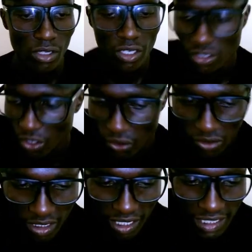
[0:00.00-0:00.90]
So you see
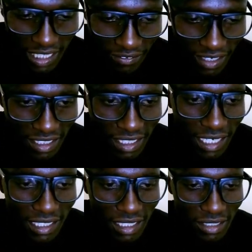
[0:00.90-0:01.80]
the server is
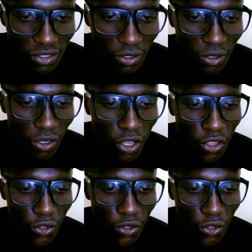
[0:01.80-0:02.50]
starting, so you